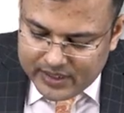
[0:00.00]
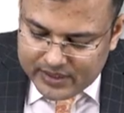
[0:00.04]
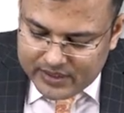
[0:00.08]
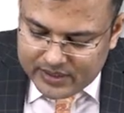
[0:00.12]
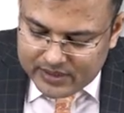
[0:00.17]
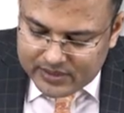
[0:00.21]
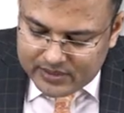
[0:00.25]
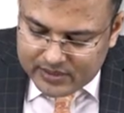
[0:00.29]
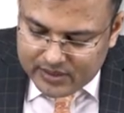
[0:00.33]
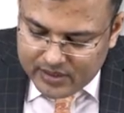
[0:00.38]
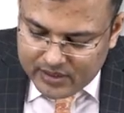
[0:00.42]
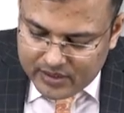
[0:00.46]
it
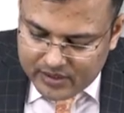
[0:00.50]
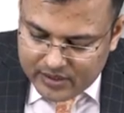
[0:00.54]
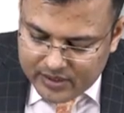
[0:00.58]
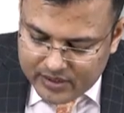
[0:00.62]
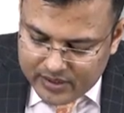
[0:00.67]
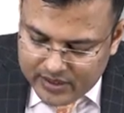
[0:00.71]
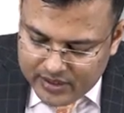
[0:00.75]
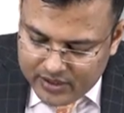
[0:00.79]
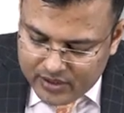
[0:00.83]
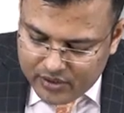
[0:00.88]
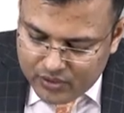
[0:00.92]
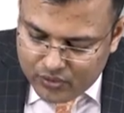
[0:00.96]
is
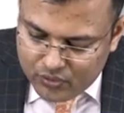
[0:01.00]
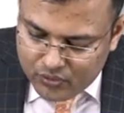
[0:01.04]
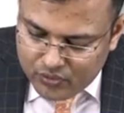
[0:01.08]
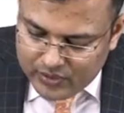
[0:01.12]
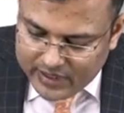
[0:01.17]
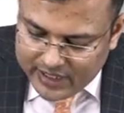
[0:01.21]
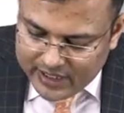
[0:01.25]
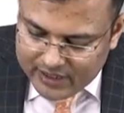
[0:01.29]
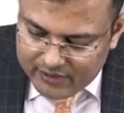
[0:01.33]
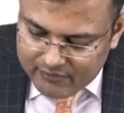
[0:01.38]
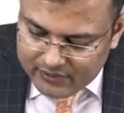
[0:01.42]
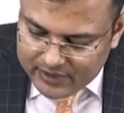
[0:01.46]
T2
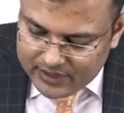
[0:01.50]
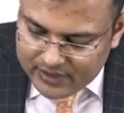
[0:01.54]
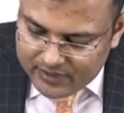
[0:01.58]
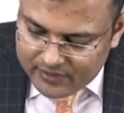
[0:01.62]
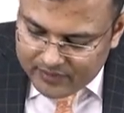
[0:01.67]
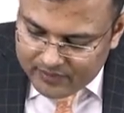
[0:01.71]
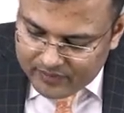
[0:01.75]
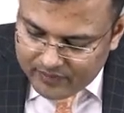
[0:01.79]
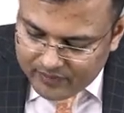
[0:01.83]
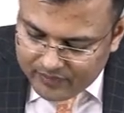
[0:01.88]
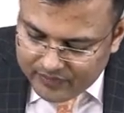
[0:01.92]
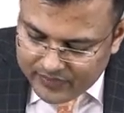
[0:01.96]
N1
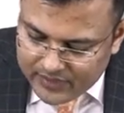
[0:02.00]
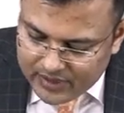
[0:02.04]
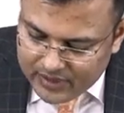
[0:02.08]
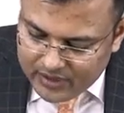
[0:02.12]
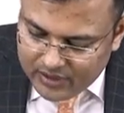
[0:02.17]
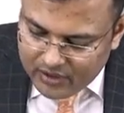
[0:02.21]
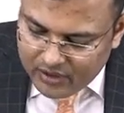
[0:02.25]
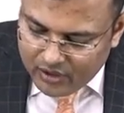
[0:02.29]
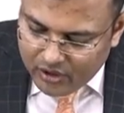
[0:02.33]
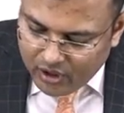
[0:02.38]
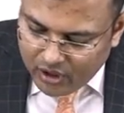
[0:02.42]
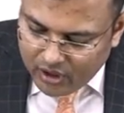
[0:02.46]

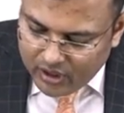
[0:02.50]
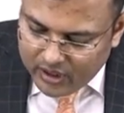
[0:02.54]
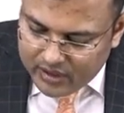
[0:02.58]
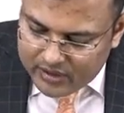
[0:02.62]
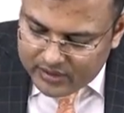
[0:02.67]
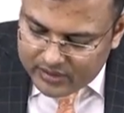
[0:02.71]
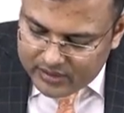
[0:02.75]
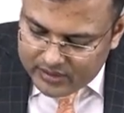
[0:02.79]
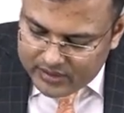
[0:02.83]
or